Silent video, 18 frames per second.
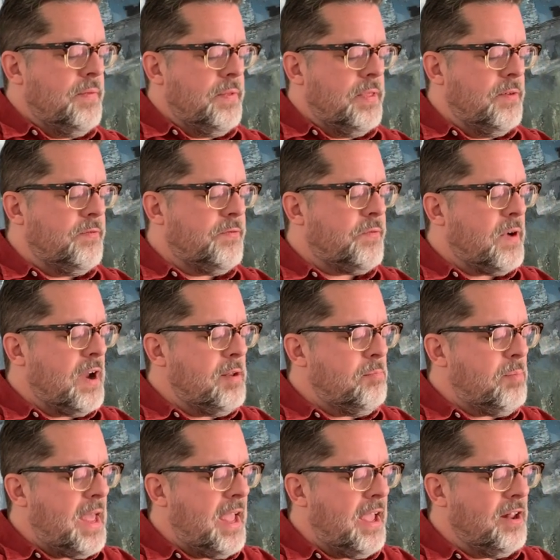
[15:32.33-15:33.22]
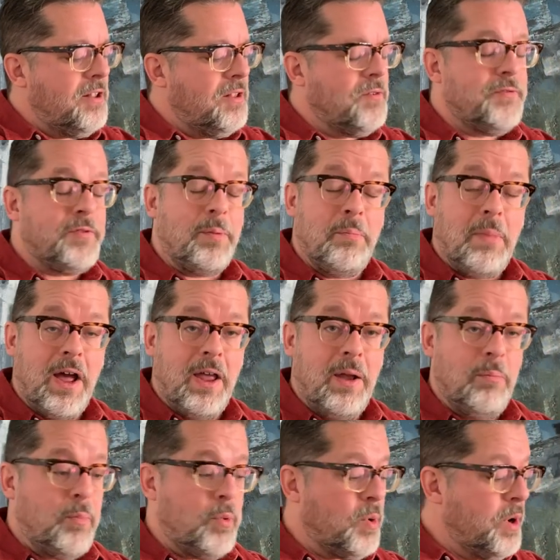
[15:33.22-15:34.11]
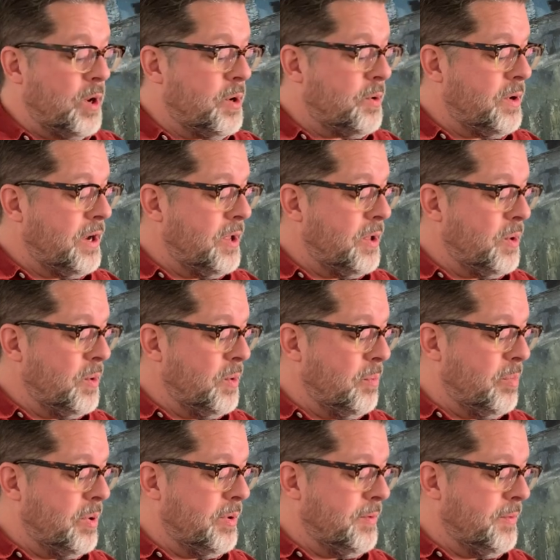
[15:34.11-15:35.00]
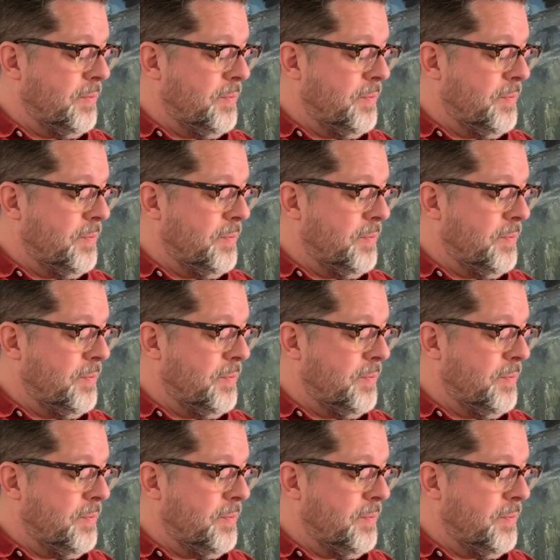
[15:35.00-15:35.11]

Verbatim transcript: the front panel from my embroidery hoop,